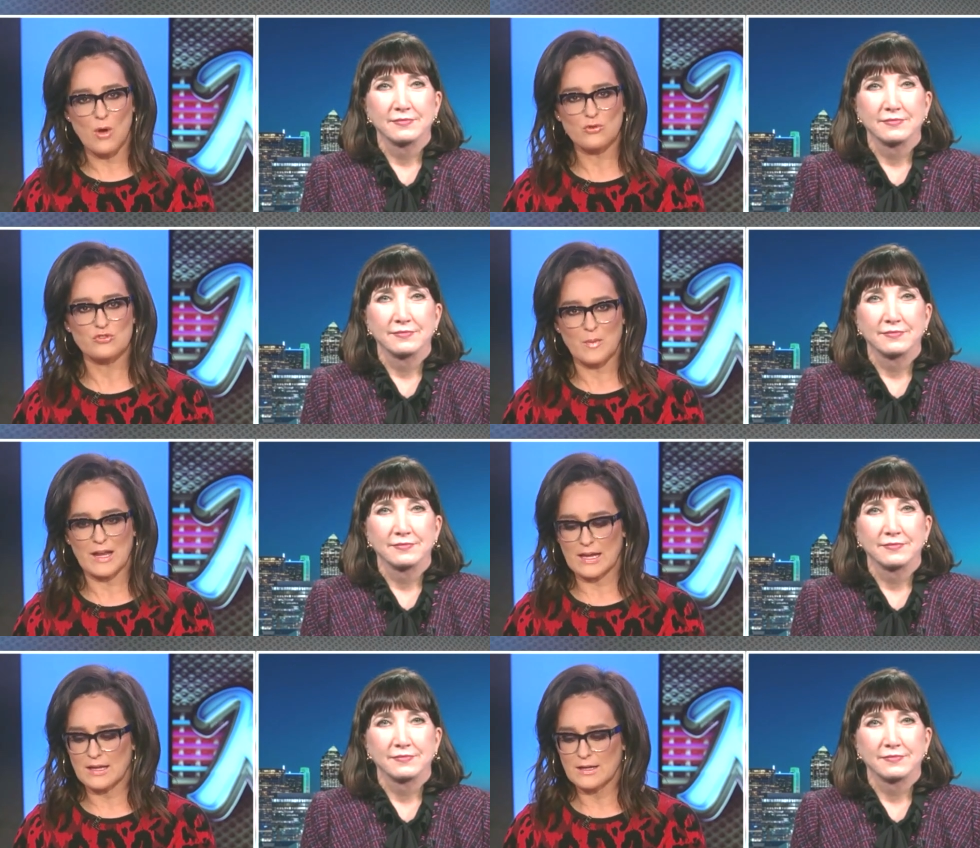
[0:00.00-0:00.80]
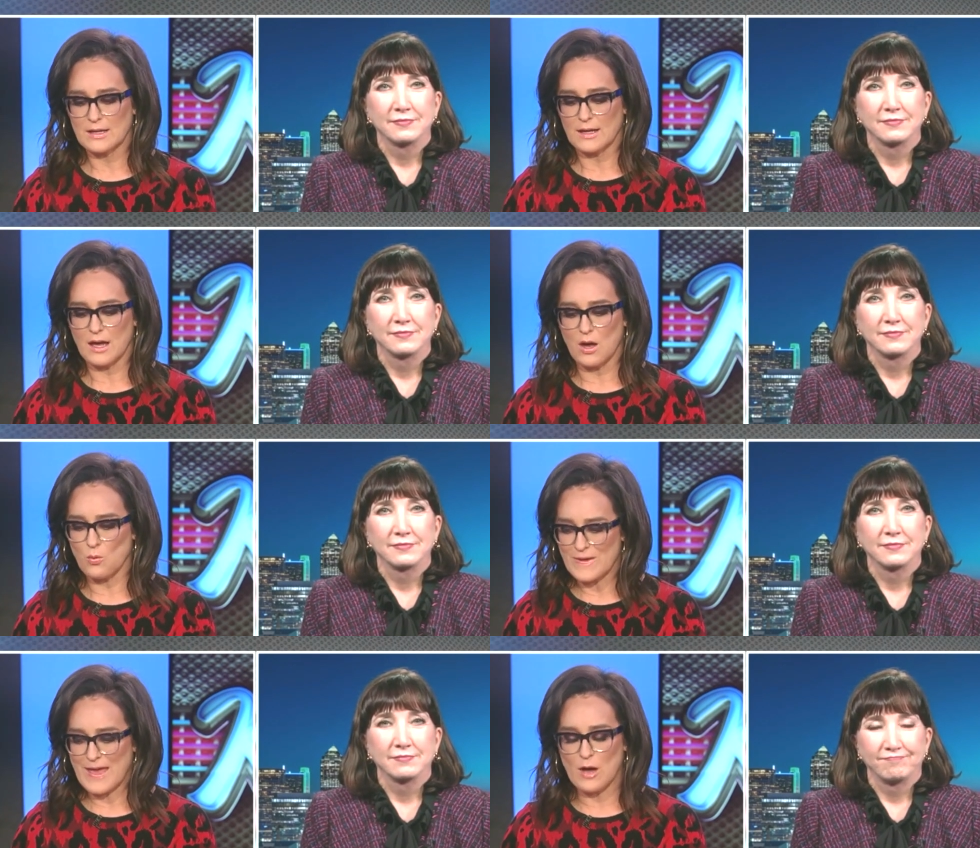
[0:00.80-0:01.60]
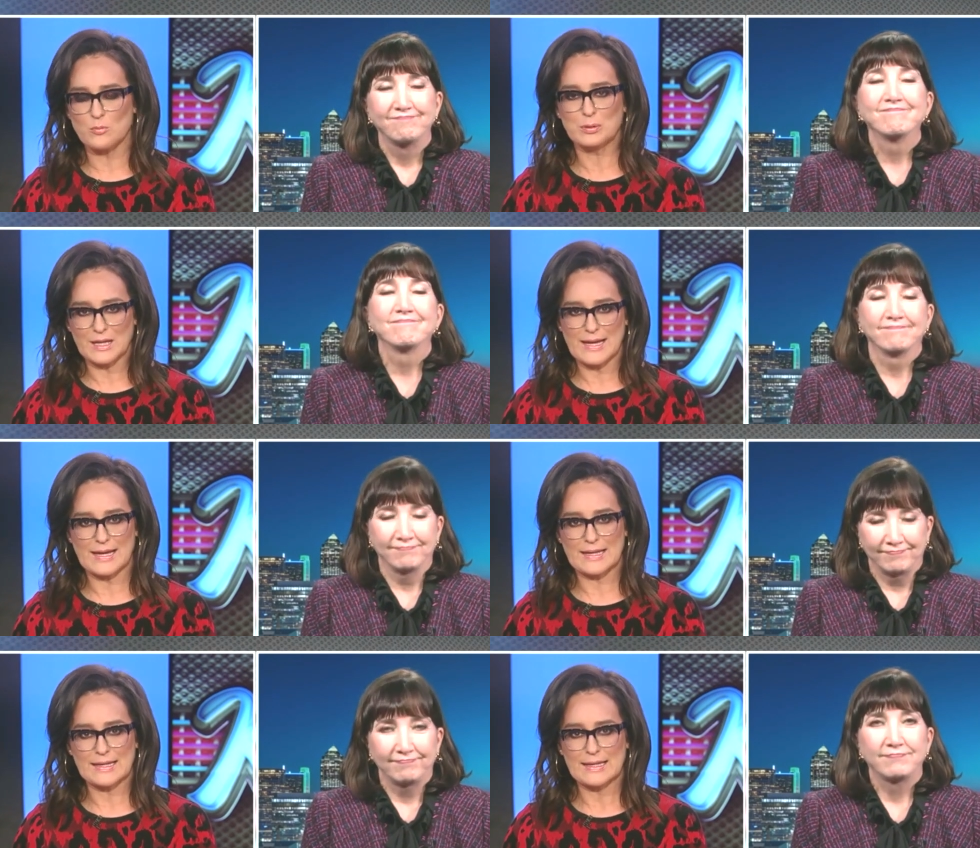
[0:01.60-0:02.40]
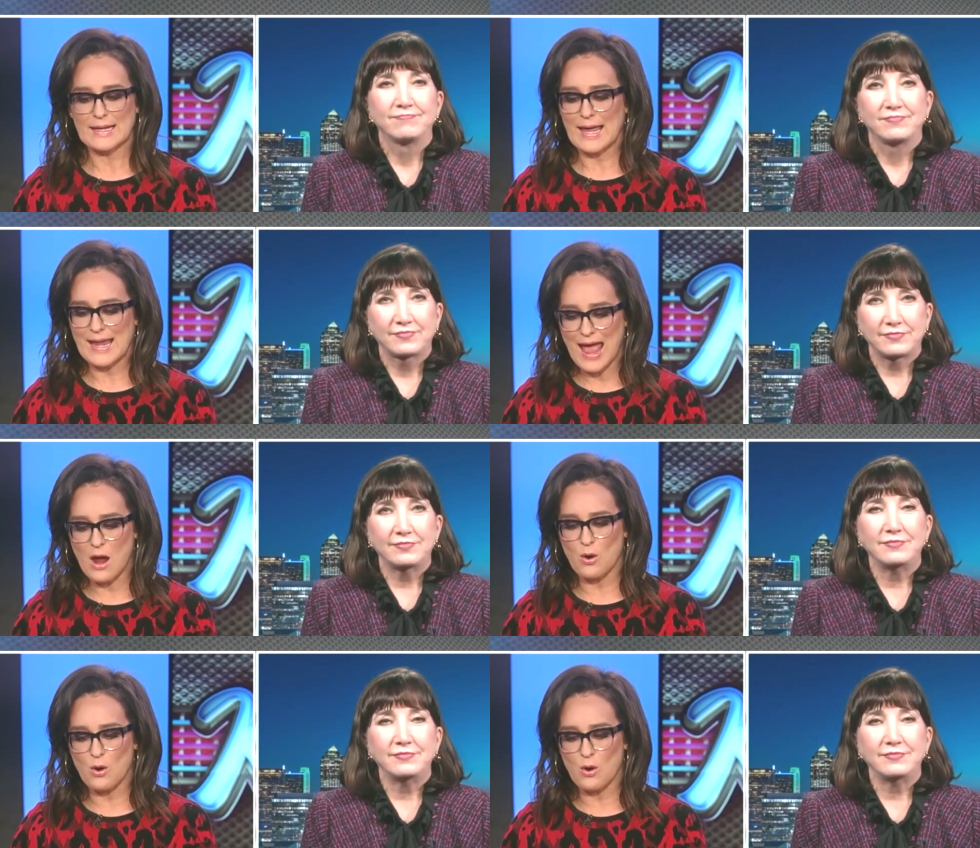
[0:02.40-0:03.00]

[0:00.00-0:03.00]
Speaker 1: most money uh, without a mm-hmm. plan and how